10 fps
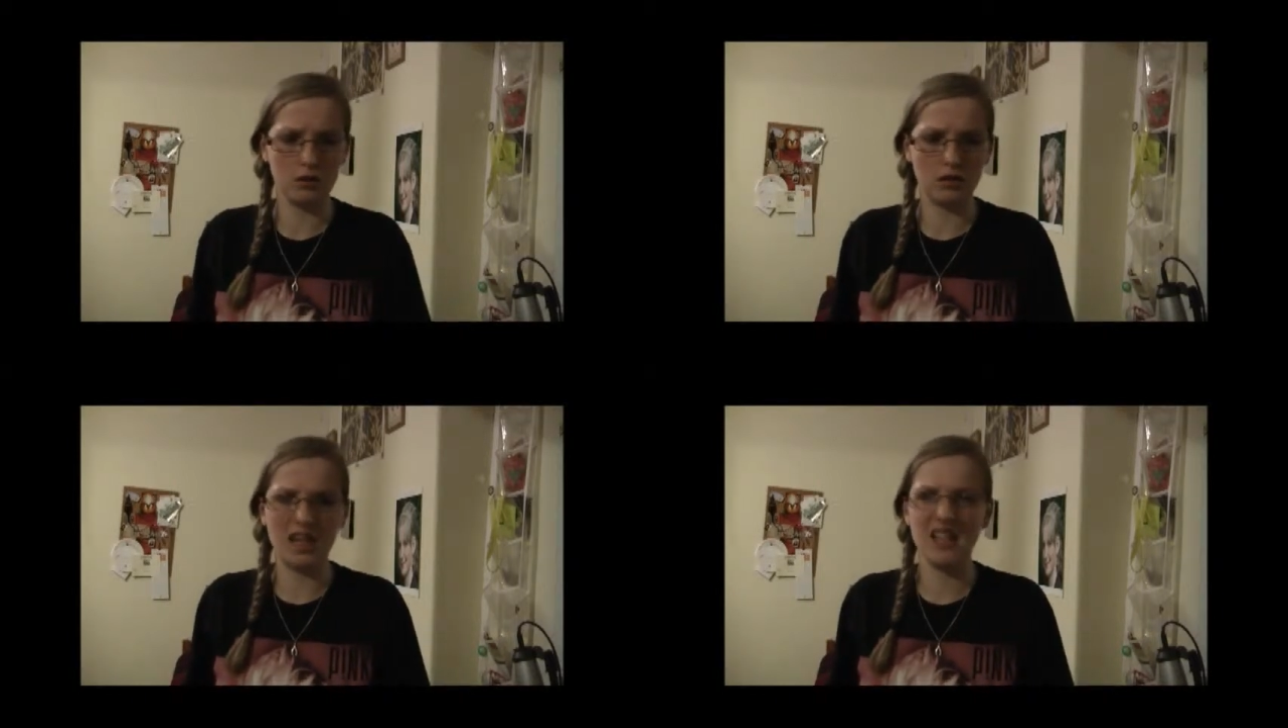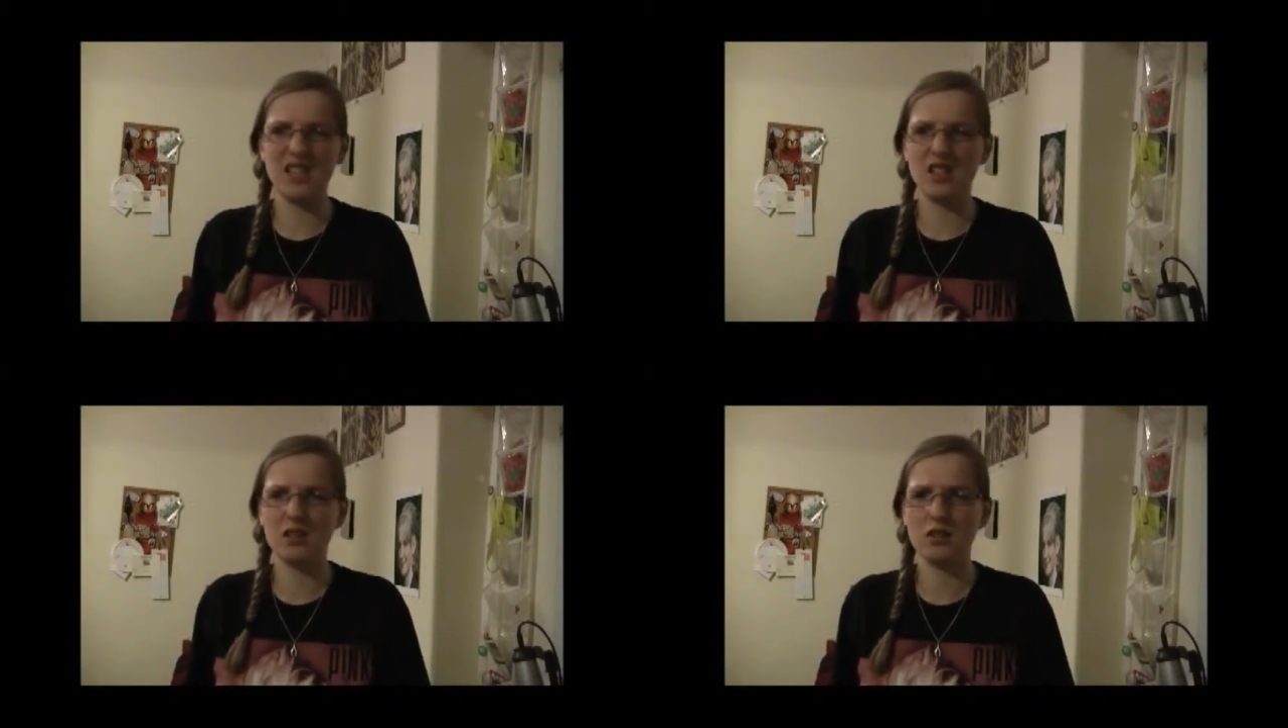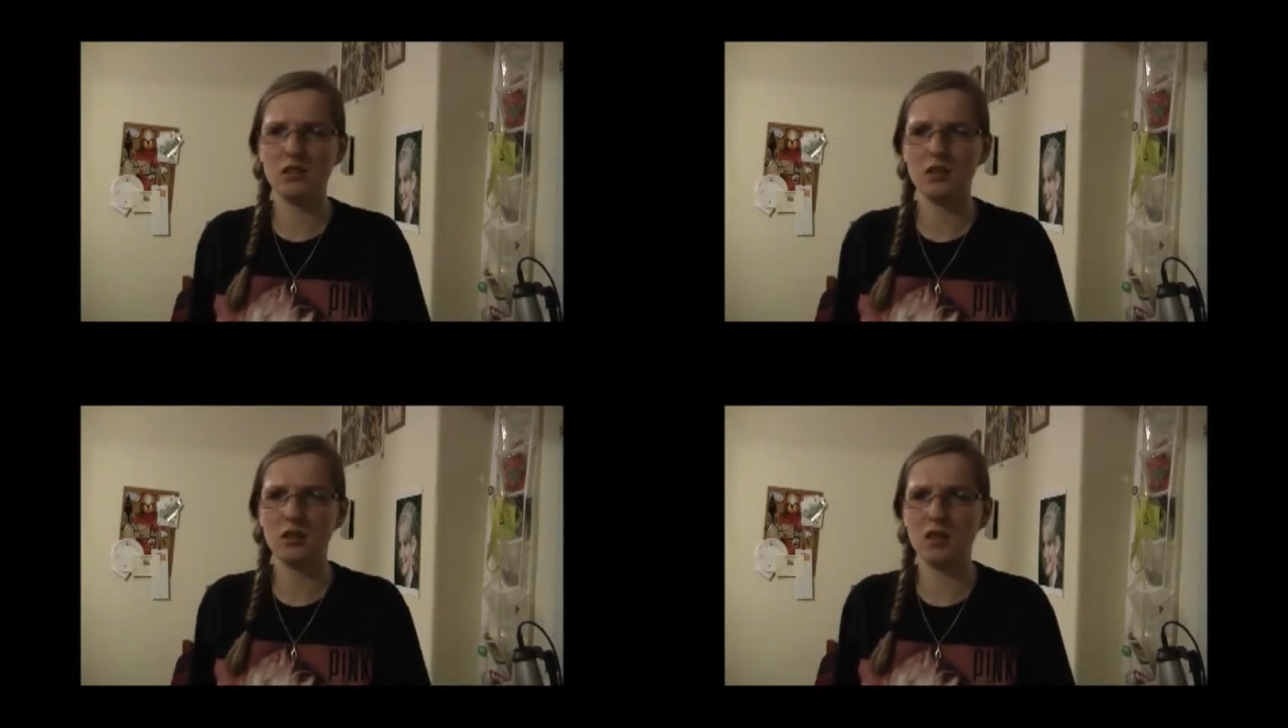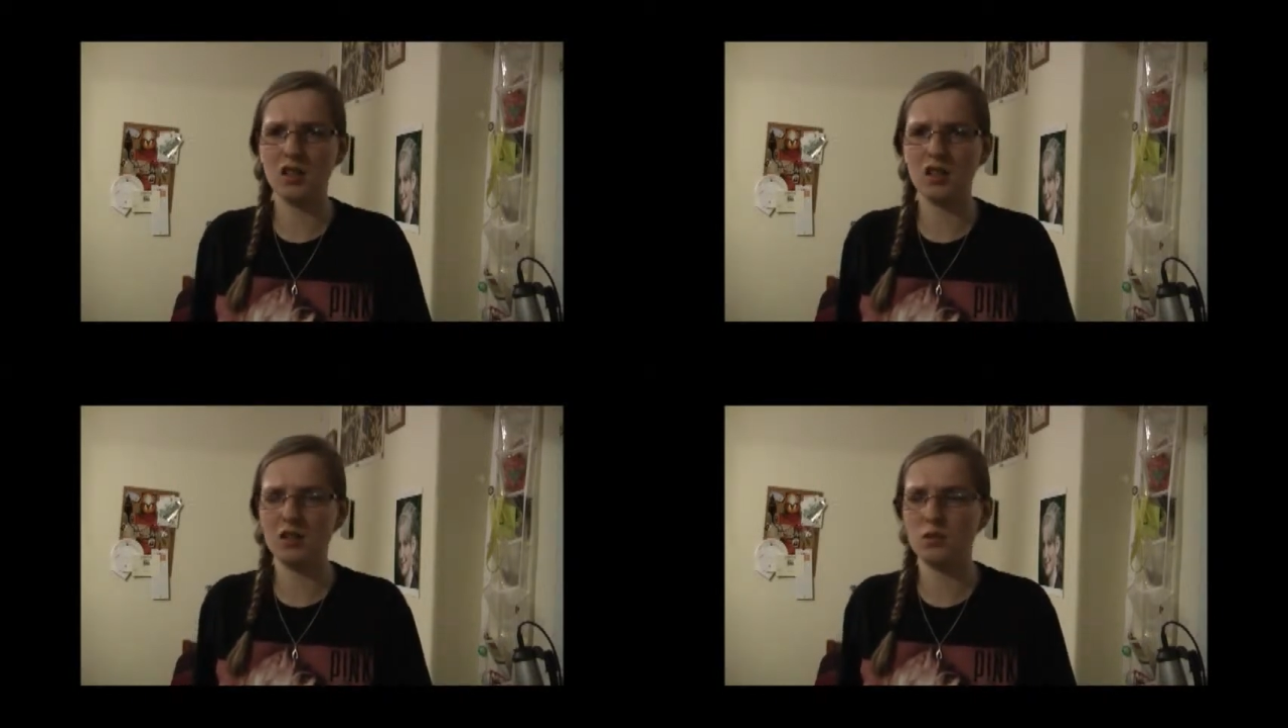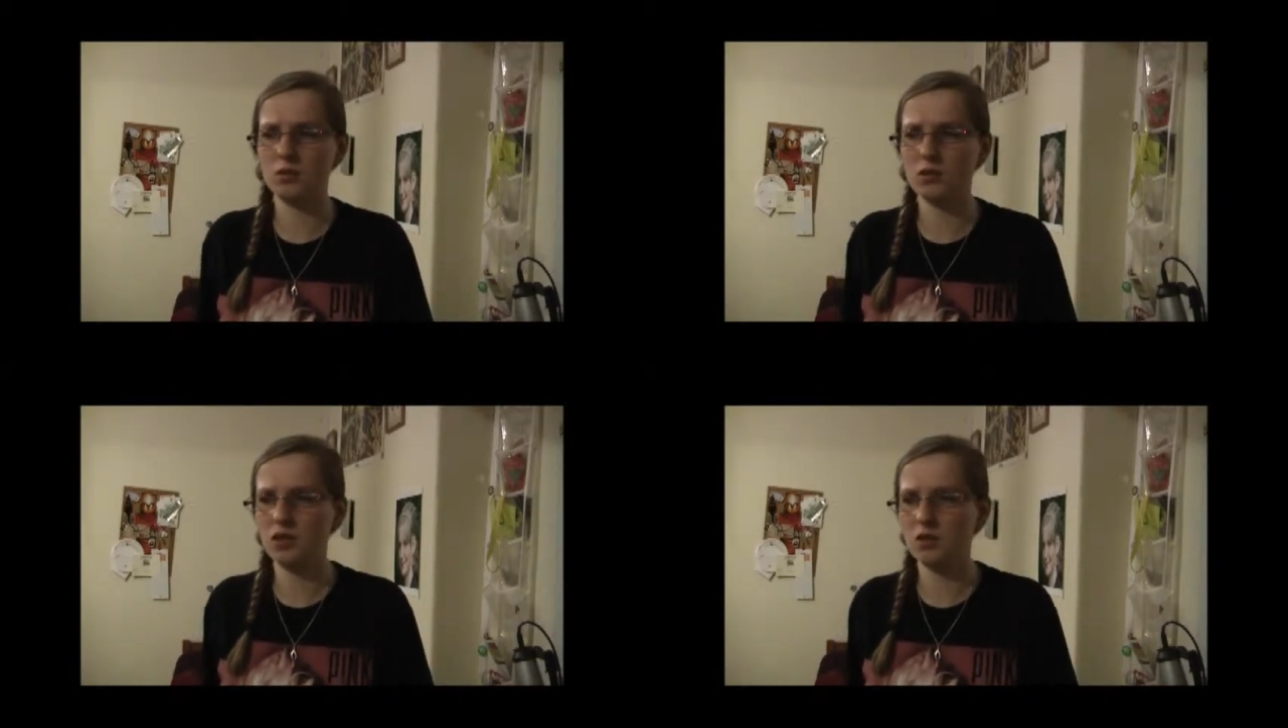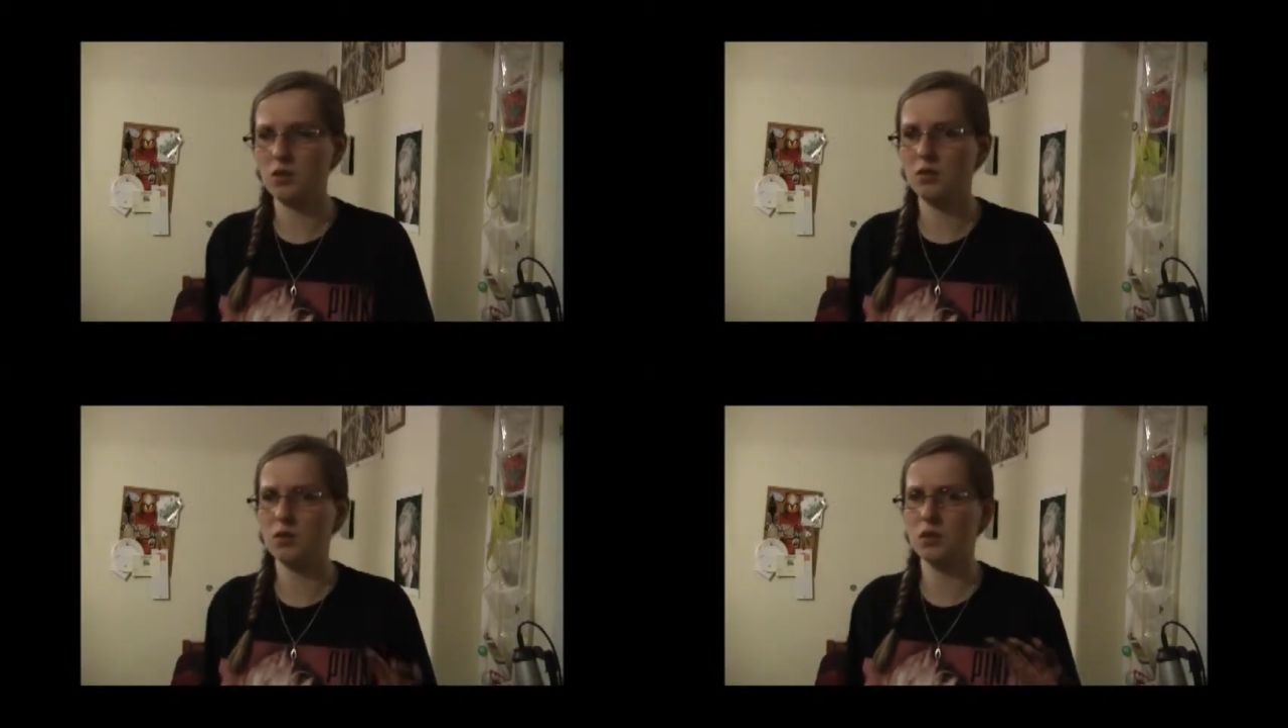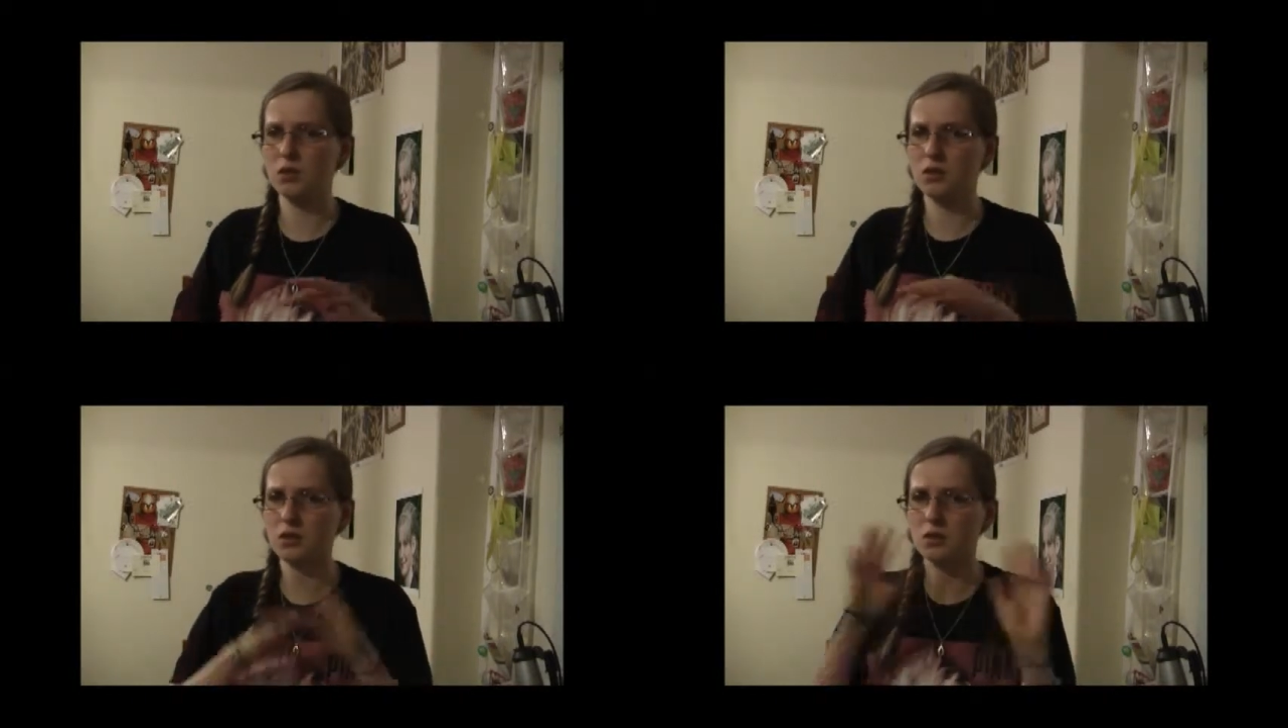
late um, so I don't want to